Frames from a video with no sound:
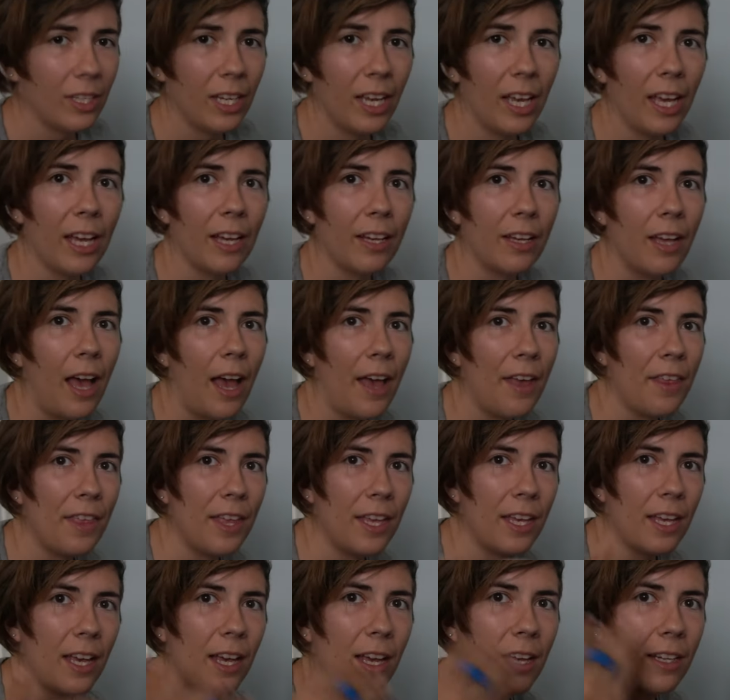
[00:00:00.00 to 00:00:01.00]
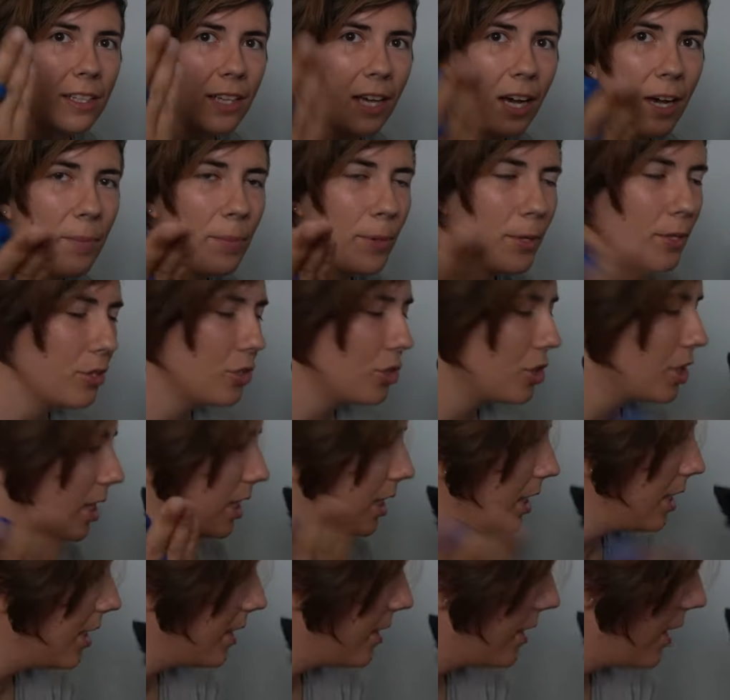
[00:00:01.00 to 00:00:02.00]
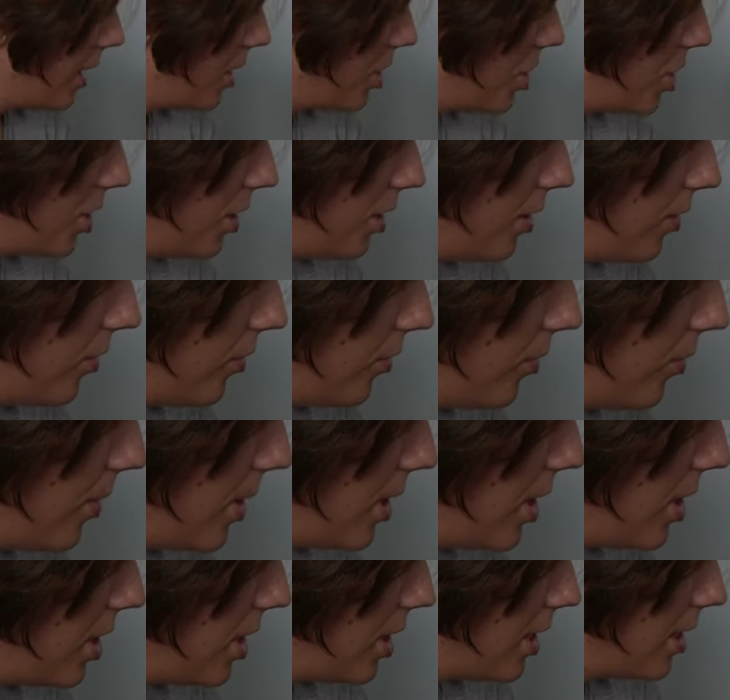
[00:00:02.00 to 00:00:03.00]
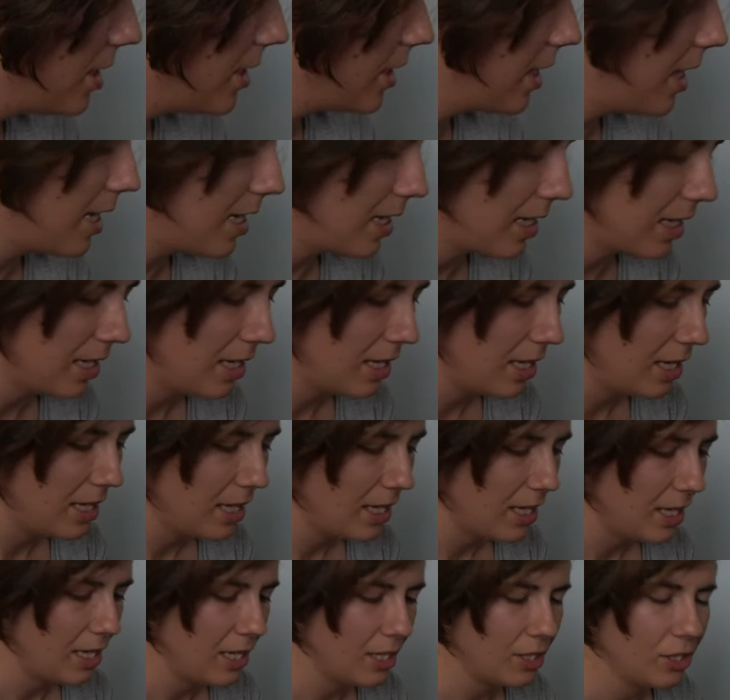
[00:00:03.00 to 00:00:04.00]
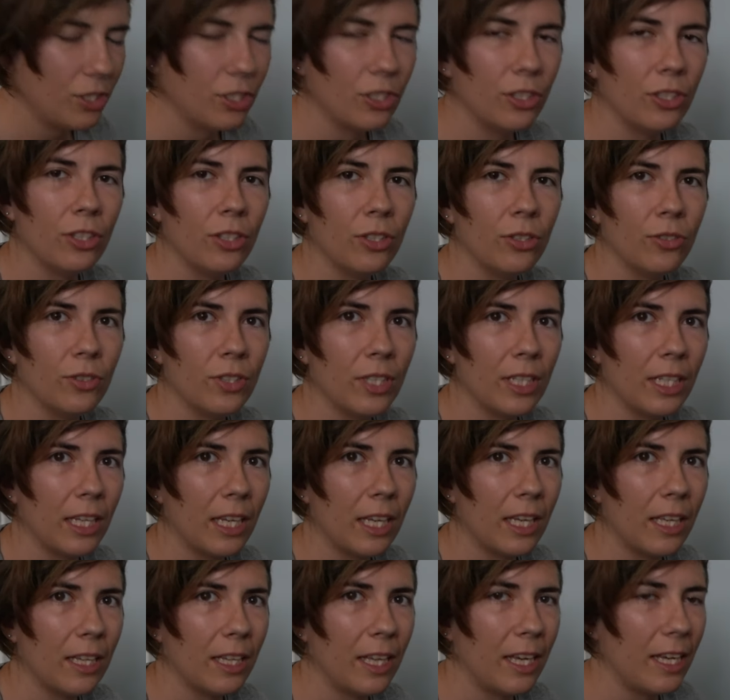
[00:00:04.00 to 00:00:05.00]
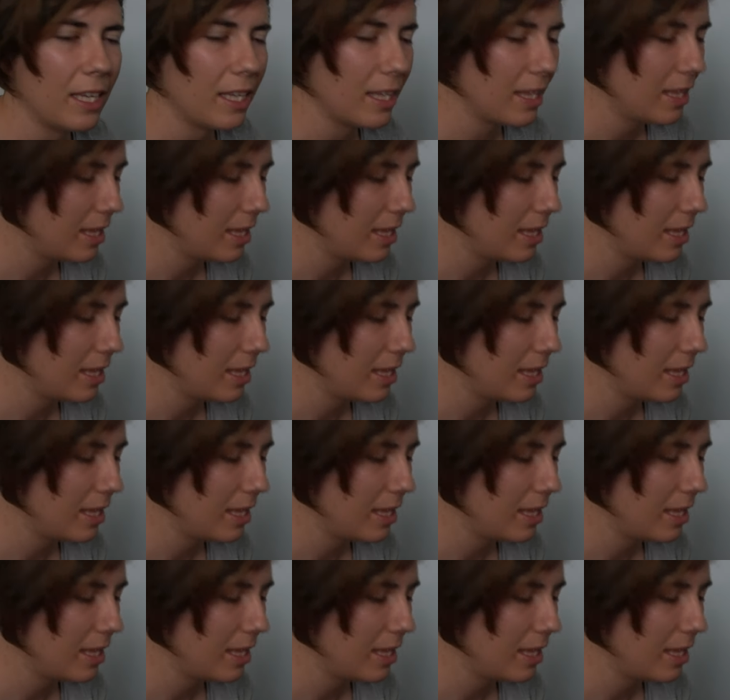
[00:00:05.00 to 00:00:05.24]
yeah, I think a couple training sessions with just like introducing it like